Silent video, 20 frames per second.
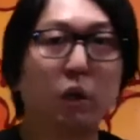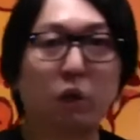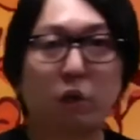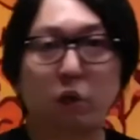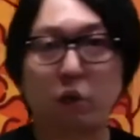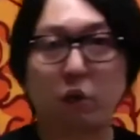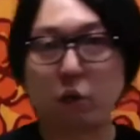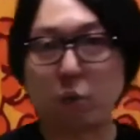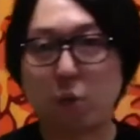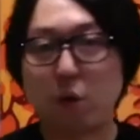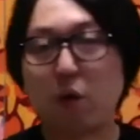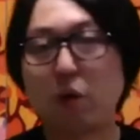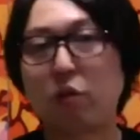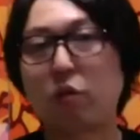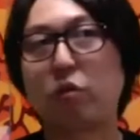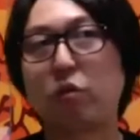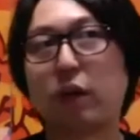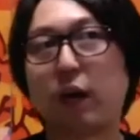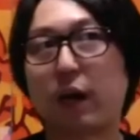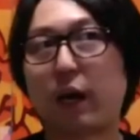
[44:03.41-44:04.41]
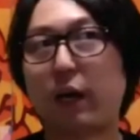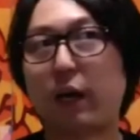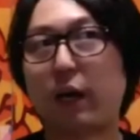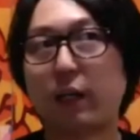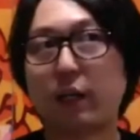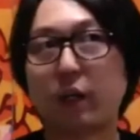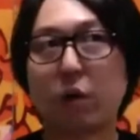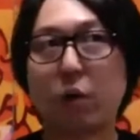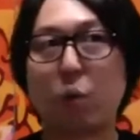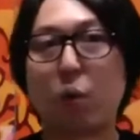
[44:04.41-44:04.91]
You want to
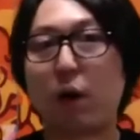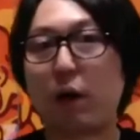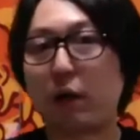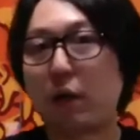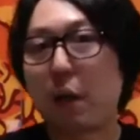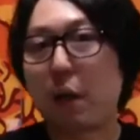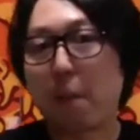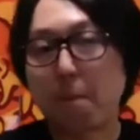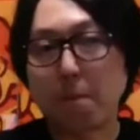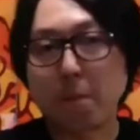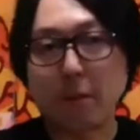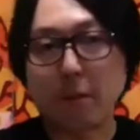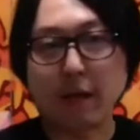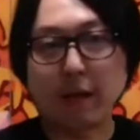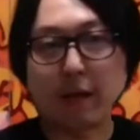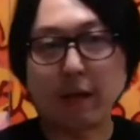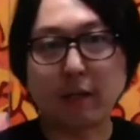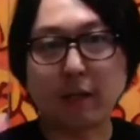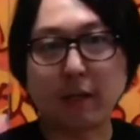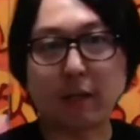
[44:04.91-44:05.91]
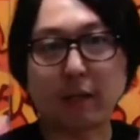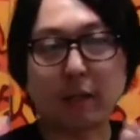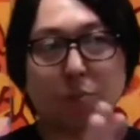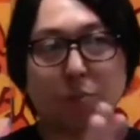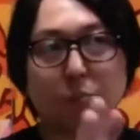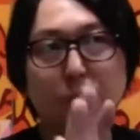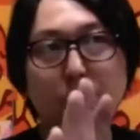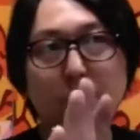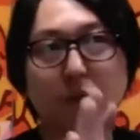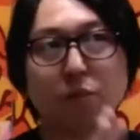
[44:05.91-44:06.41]
either one make that the
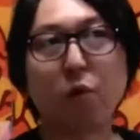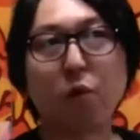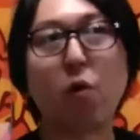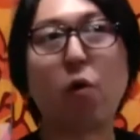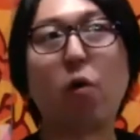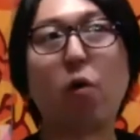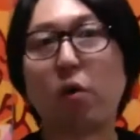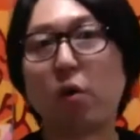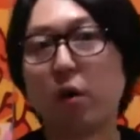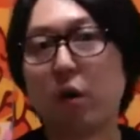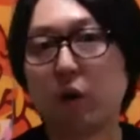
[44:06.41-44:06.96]
bevel